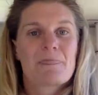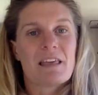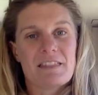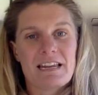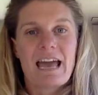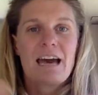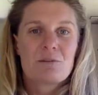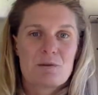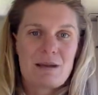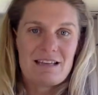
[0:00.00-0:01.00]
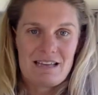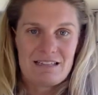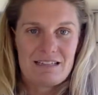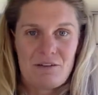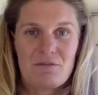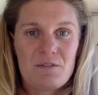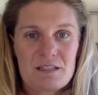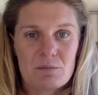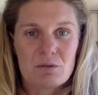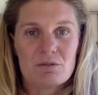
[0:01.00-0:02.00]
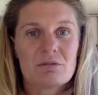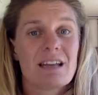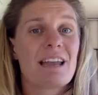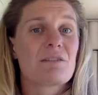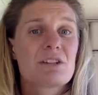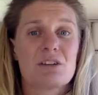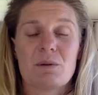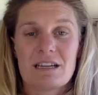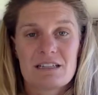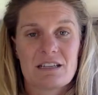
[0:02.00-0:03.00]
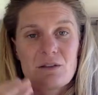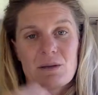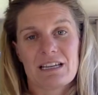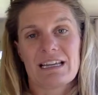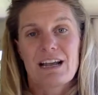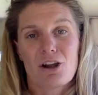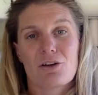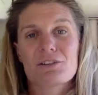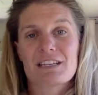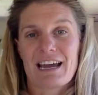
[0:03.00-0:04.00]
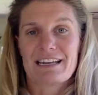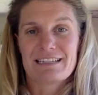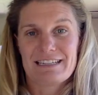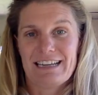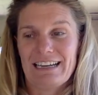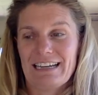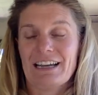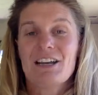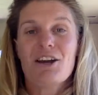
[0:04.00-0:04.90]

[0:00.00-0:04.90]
And then how do we make that stuff visible every 2 weeks so that we can get closer to understanding